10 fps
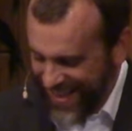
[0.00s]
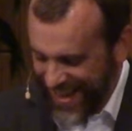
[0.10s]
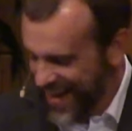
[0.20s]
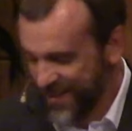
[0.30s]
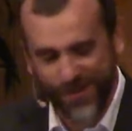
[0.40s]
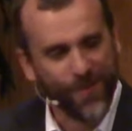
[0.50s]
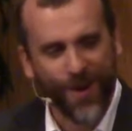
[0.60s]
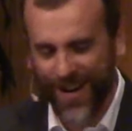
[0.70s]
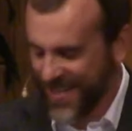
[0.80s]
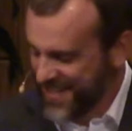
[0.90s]
Yeah, there's
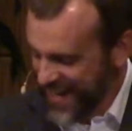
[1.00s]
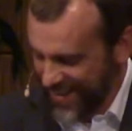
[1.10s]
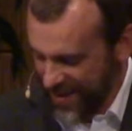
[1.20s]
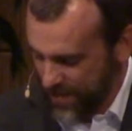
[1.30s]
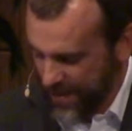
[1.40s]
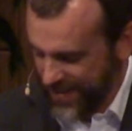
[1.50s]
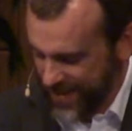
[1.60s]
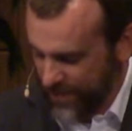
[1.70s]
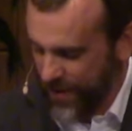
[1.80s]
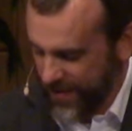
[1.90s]
more I could say there, but
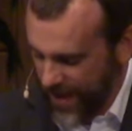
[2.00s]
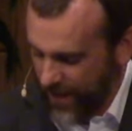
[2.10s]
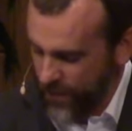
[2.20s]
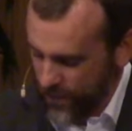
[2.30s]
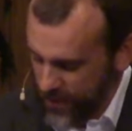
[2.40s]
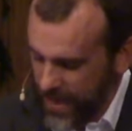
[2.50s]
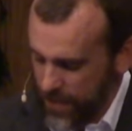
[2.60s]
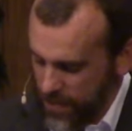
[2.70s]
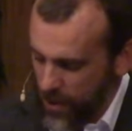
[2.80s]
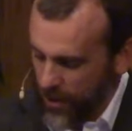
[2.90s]
I'm very thankful for
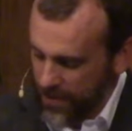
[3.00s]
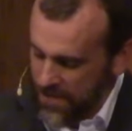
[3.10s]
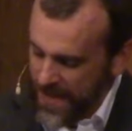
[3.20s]
Kim and Mark.